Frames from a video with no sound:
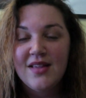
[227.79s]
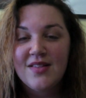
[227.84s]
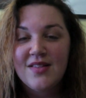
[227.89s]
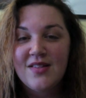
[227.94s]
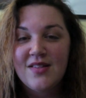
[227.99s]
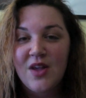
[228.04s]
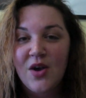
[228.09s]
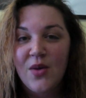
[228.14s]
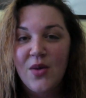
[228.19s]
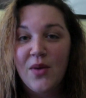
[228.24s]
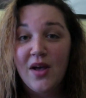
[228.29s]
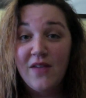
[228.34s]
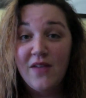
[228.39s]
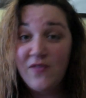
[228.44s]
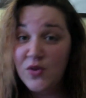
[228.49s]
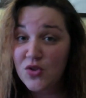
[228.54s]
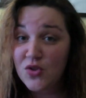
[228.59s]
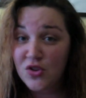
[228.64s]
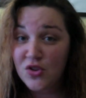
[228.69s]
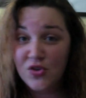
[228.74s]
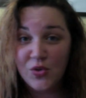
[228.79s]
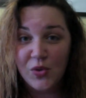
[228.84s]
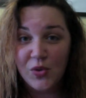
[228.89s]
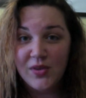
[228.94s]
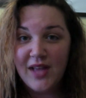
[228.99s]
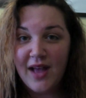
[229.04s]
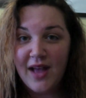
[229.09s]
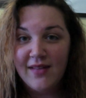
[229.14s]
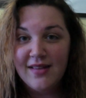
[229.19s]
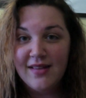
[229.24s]
So if you just
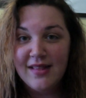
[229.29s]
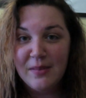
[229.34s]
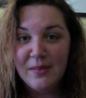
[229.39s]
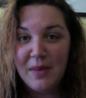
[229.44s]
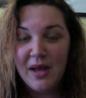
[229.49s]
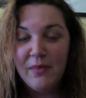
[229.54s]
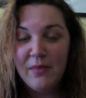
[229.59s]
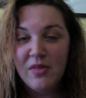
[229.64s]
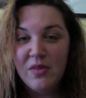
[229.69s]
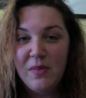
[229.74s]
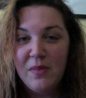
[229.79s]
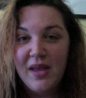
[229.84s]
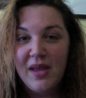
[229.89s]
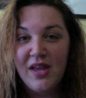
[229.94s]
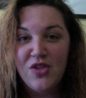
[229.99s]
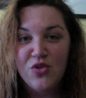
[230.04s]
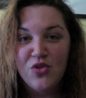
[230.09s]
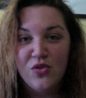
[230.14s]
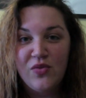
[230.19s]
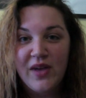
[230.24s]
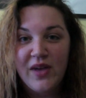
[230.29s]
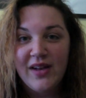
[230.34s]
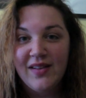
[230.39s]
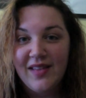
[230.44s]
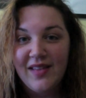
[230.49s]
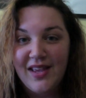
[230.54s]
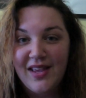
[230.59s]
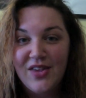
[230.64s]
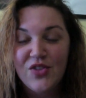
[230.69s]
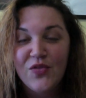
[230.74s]
scroll down to the bottom of the page, you'll
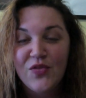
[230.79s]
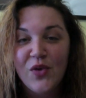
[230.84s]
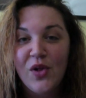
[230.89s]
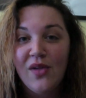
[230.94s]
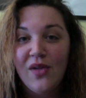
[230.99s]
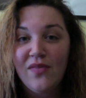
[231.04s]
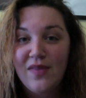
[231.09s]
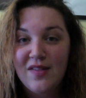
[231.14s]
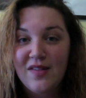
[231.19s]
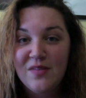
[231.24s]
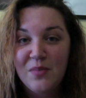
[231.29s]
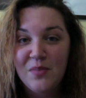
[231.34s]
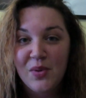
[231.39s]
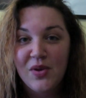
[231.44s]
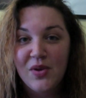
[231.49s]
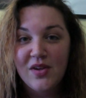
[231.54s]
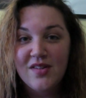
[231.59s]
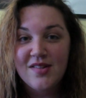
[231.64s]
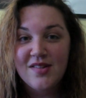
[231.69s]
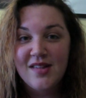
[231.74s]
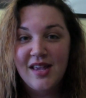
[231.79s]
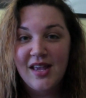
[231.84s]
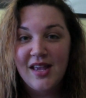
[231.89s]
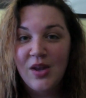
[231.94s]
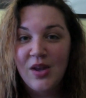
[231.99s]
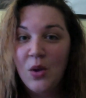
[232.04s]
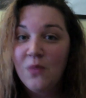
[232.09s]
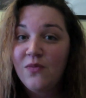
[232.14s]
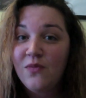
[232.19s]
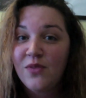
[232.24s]
find links for all of these books,
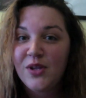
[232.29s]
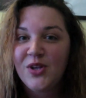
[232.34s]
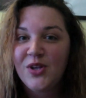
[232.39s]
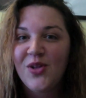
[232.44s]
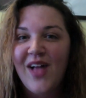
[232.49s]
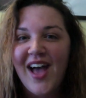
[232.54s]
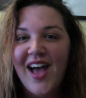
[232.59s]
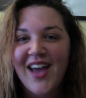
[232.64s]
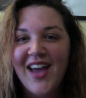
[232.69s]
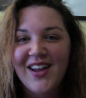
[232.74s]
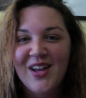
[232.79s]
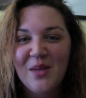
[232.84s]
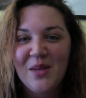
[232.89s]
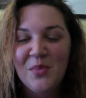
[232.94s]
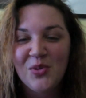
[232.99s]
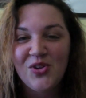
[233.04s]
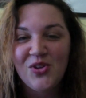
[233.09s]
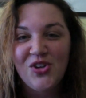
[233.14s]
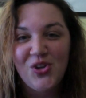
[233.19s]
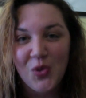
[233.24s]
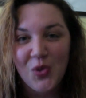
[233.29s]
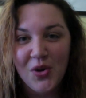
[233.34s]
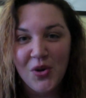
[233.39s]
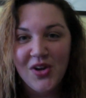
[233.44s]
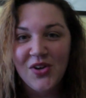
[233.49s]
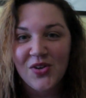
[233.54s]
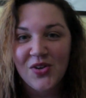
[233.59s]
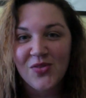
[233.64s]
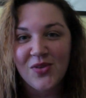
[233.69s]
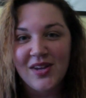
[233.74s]
and hopefully you'll add a couple to
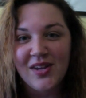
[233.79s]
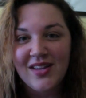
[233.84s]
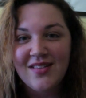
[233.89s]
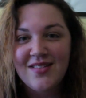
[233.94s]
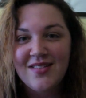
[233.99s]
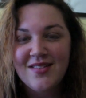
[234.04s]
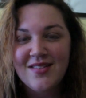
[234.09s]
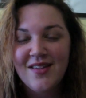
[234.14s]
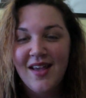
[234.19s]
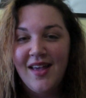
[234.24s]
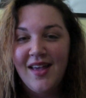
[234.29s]
your Goodreads.